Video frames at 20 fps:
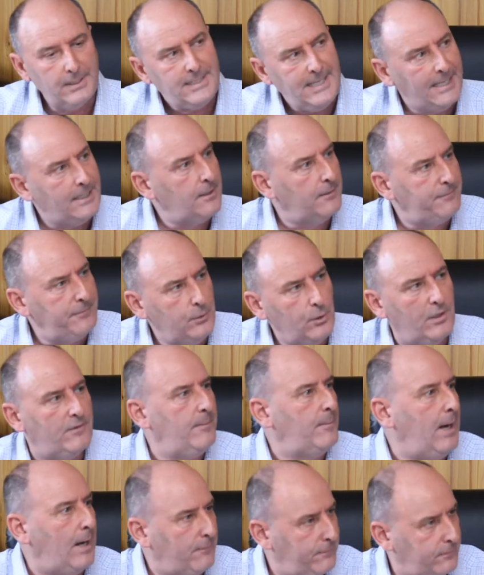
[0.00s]
But take a few of
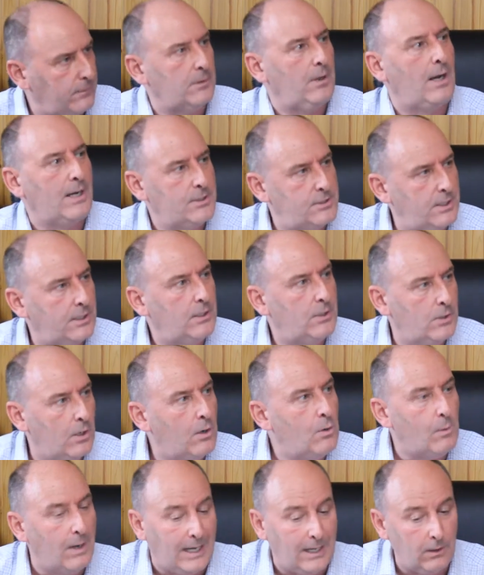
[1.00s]
them out for lunch that you
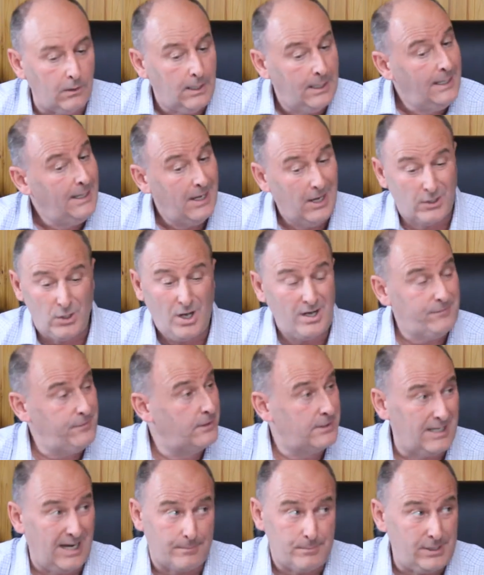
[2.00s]
know well. And
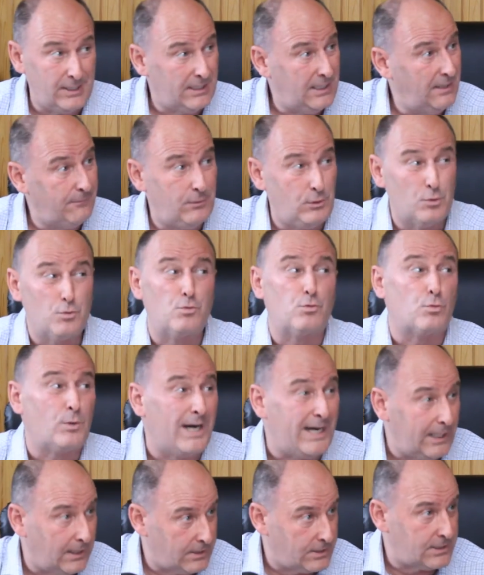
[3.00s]
oftentimes they give you
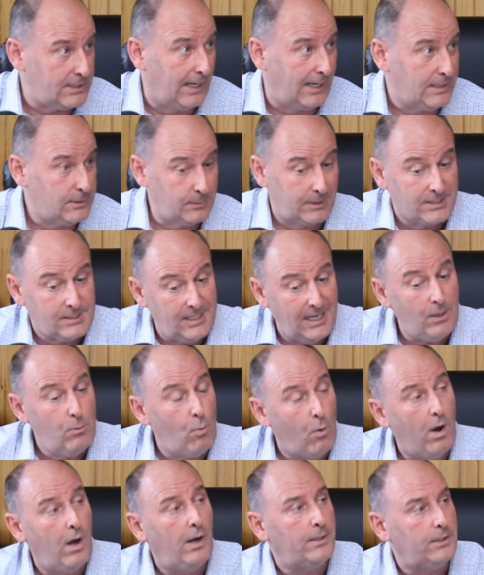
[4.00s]
great insights because they
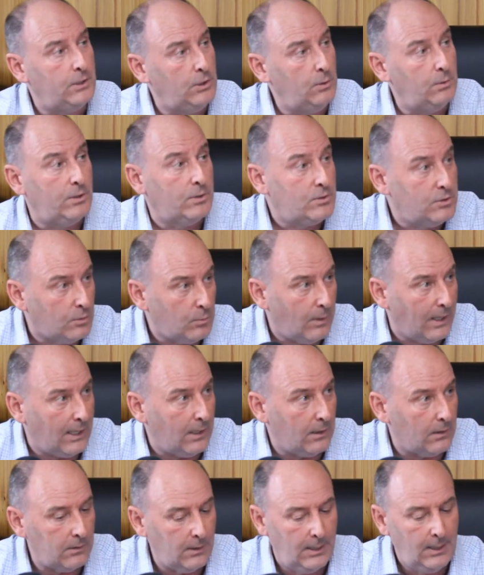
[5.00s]
want you to do
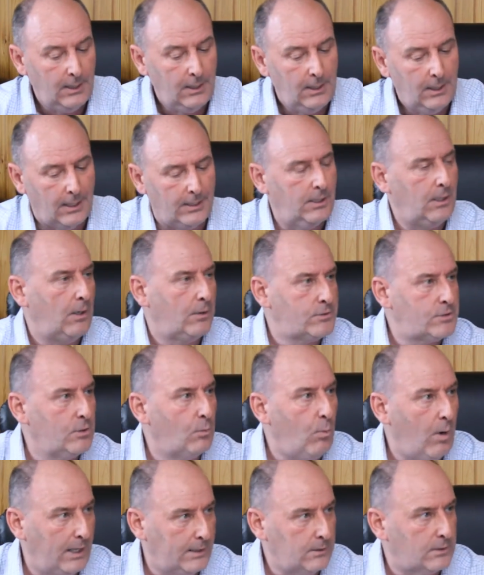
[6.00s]
well. And they also
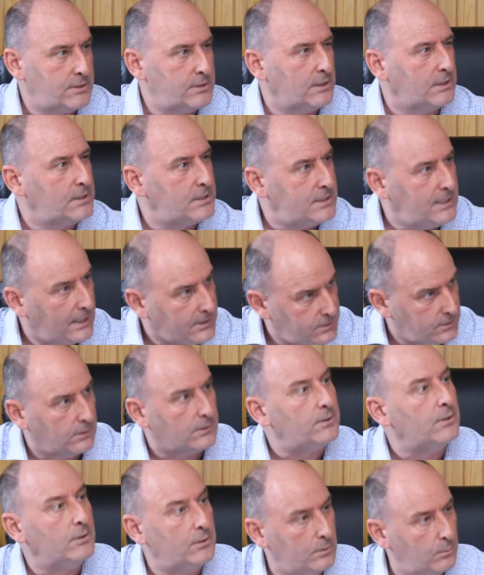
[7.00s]
want your successor
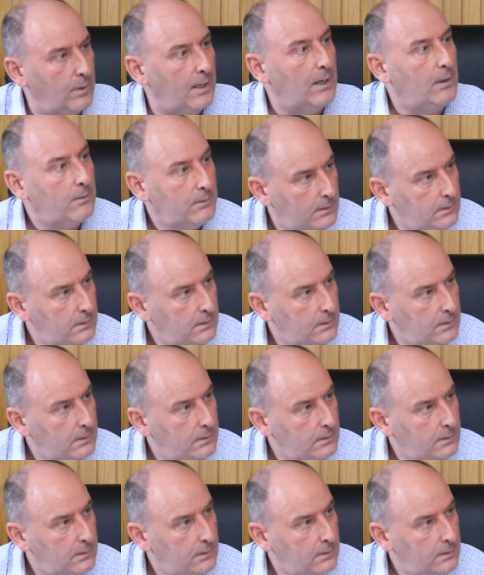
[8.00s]
to do well.